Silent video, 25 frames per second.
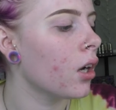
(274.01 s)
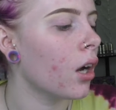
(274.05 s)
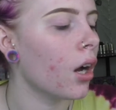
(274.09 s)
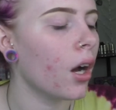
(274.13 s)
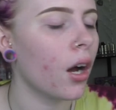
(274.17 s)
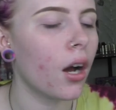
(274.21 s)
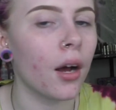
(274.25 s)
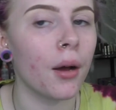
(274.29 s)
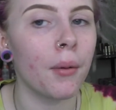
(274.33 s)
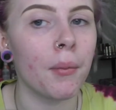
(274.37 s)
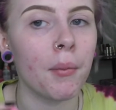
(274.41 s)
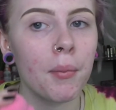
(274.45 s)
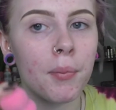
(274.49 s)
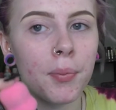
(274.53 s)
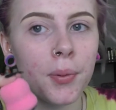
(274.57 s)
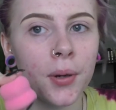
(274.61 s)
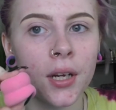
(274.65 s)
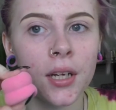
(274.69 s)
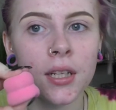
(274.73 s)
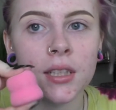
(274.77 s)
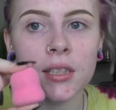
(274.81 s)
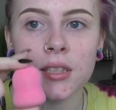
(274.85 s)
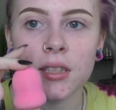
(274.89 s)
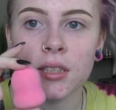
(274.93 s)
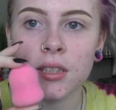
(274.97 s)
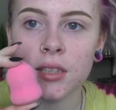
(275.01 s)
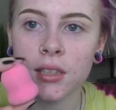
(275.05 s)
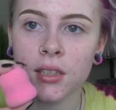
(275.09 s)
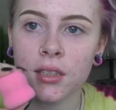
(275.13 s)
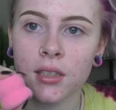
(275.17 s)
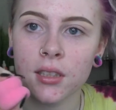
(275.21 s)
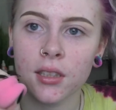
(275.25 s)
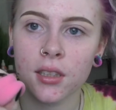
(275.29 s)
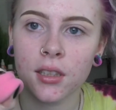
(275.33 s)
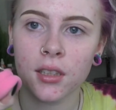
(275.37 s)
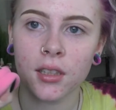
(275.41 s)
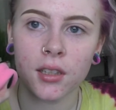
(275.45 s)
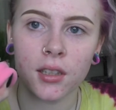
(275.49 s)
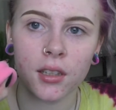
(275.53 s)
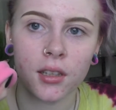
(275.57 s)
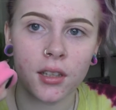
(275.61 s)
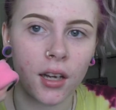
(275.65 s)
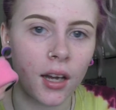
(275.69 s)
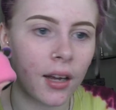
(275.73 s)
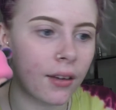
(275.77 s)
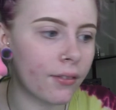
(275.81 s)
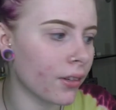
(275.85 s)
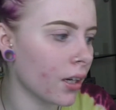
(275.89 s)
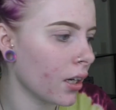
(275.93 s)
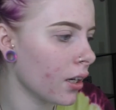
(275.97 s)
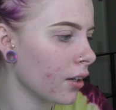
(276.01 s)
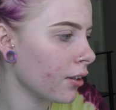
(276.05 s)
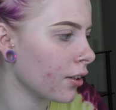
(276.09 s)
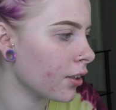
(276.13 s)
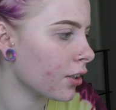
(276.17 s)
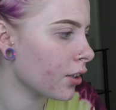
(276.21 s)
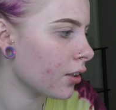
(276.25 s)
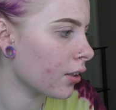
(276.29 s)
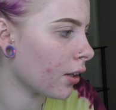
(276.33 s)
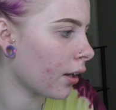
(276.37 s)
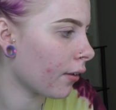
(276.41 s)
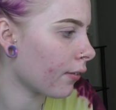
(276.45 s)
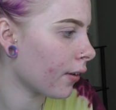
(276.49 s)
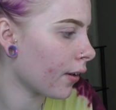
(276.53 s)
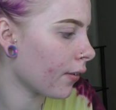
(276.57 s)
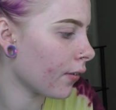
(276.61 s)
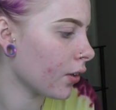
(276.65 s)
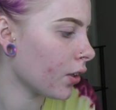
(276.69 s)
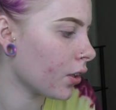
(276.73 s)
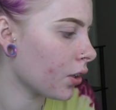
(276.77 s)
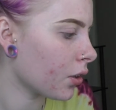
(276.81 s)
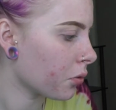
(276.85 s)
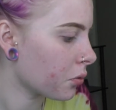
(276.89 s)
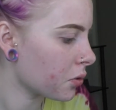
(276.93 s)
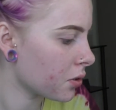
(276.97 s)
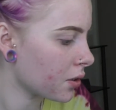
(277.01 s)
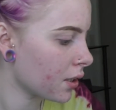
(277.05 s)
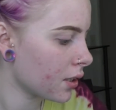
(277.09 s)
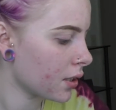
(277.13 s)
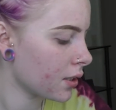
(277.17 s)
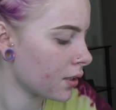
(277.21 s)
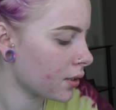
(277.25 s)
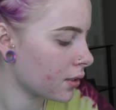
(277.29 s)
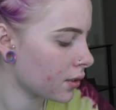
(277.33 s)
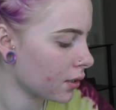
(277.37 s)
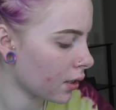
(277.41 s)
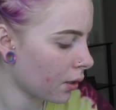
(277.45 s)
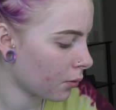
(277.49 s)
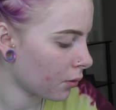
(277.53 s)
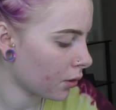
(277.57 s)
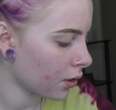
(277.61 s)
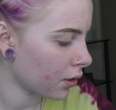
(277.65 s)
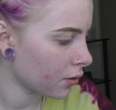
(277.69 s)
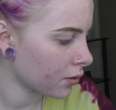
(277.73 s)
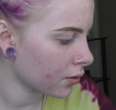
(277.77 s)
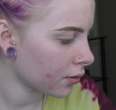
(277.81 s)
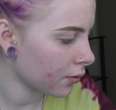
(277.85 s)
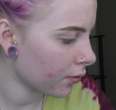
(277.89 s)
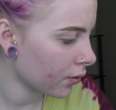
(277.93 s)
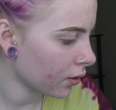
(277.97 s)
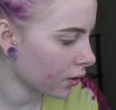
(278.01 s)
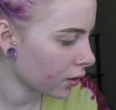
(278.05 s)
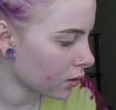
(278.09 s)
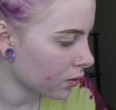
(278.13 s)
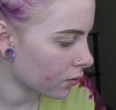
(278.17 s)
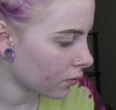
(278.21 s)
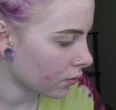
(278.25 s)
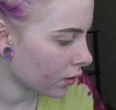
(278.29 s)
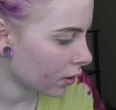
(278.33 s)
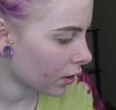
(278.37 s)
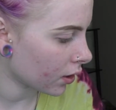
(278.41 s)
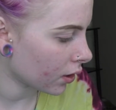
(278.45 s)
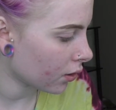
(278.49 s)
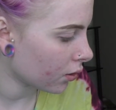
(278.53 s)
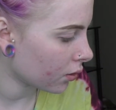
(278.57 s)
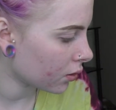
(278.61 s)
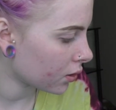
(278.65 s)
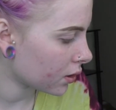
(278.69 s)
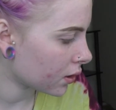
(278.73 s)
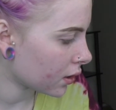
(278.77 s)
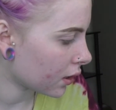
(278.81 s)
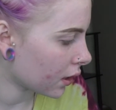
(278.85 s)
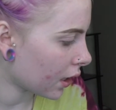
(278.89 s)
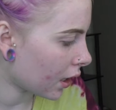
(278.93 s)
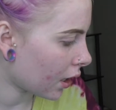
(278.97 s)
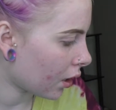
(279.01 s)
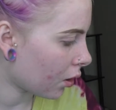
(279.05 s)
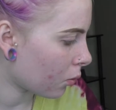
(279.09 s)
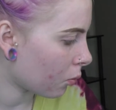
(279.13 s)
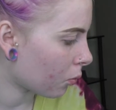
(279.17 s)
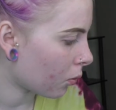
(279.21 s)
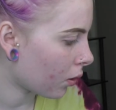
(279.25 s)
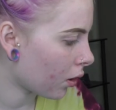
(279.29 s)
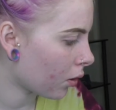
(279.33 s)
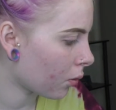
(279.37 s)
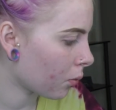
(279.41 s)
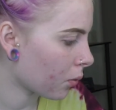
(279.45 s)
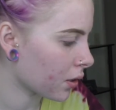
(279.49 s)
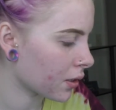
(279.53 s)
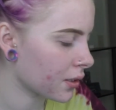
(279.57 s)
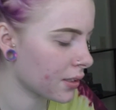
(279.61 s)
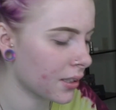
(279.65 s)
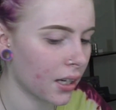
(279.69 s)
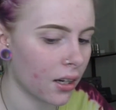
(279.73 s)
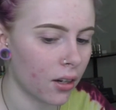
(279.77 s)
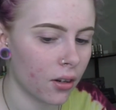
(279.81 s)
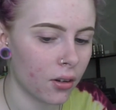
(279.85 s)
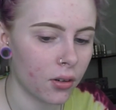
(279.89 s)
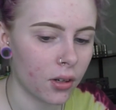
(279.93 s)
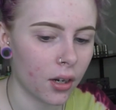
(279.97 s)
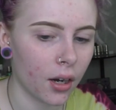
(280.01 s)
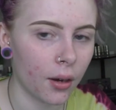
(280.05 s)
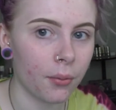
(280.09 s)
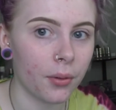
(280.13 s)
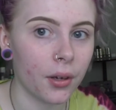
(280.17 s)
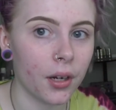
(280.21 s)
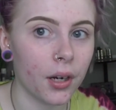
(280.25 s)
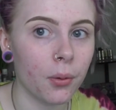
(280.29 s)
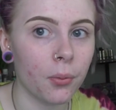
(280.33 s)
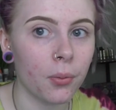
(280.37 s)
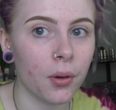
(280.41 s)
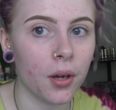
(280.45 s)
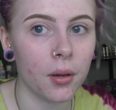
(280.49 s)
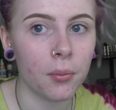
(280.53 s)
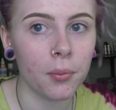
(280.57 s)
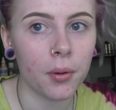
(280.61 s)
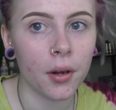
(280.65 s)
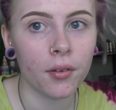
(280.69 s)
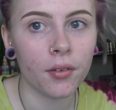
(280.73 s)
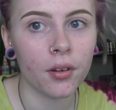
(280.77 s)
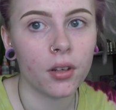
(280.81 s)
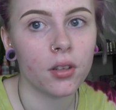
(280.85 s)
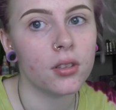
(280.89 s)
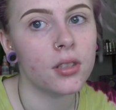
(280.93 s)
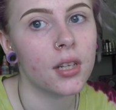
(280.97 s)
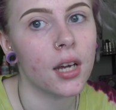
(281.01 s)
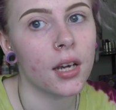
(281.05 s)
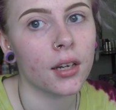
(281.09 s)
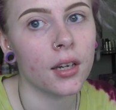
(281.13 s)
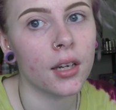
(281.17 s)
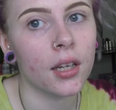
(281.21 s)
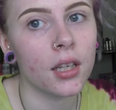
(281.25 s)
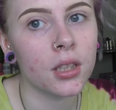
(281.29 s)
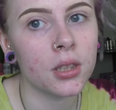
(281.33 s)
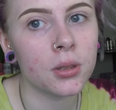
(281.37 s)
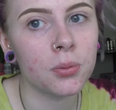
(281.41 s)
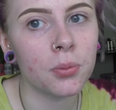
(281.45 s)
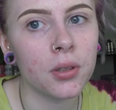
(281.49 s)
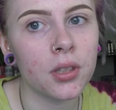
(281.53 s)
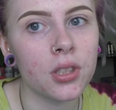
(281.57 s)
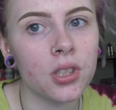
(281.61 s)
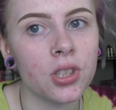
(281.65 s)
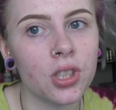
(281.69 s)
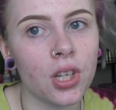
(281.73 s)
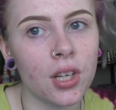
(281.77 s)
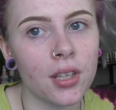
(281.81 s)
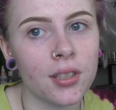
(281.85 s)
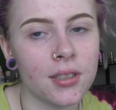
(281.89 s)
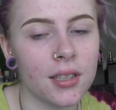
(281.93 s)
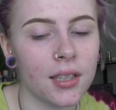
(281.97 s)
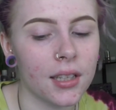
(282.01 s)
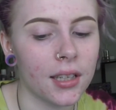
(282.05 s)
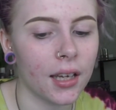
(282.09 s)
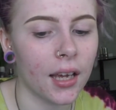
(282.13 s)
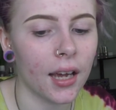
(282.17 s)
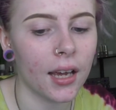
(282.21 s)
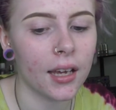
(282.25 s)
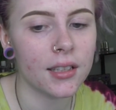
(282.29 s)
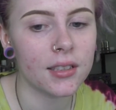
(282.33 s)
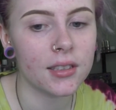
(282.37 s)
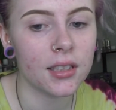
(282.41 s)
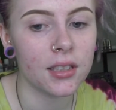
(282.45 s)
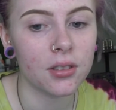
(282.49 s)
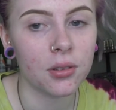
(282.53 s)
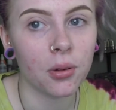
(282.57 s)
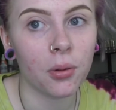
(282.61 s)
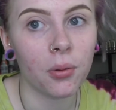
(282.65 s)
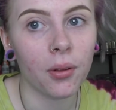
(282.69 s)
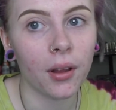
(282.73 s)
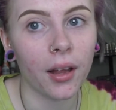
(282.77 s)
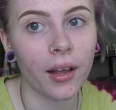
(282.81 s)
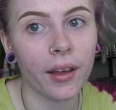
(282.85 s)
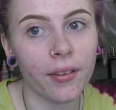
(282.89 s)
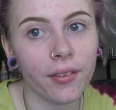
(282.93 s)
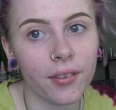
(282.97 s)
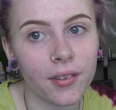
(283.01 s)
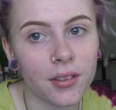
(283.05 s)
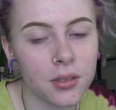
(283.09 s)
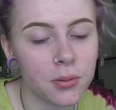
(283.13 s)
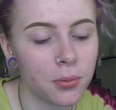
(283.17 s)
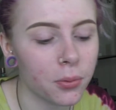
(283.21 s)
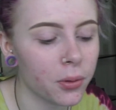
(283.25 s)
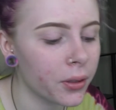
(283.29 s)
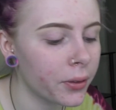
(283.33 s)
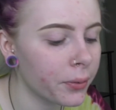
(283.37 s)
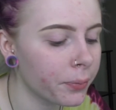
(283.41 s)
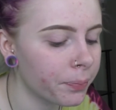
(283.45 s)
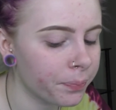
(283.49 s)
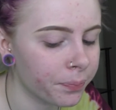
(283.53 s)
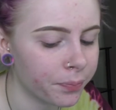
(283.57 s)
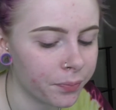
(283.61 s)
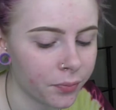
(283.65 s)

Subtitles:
But I've never used this. I'm gonna use it for this video, see how what works out. I'm gonna wet my Real Techniques one just in case I don't like this one.